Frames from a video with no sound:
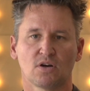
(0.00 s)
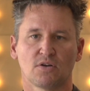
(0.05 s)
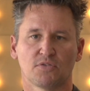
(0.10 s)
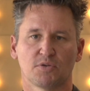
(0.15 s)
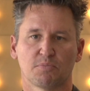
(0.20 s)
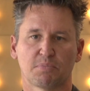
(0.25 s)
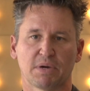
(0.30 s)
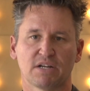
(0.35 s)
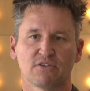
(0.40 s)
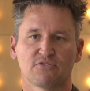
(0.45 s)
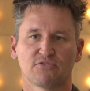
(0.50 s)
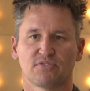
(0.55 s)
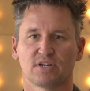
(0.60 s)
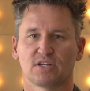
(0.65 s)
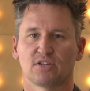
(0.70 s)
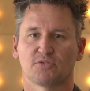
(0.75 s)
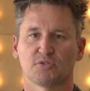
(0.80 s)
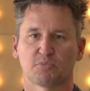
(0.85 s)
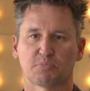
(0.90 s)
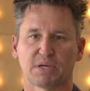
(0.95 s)
of the
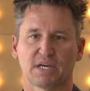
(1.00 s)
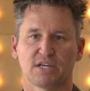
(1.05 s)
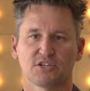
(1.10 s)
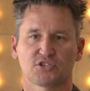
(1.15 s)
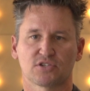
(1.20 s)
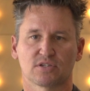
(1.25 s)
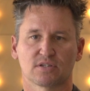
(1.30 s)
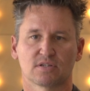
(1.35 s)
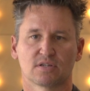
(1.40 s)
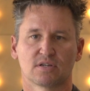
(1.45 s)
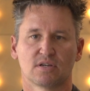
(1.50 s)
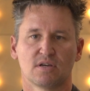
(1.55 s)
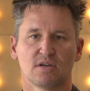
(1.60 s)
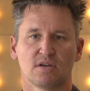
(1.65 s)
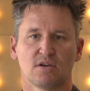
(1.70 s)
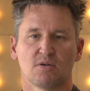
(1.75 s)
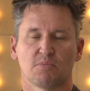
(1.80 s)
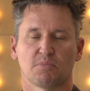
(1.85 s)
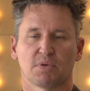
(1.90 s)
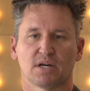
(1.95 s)
benefit of the patient
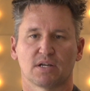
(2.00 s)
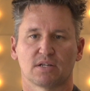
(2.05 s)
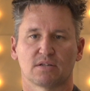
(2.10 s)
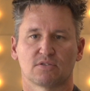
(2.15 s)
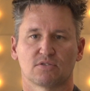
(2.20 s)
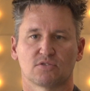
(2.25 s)
by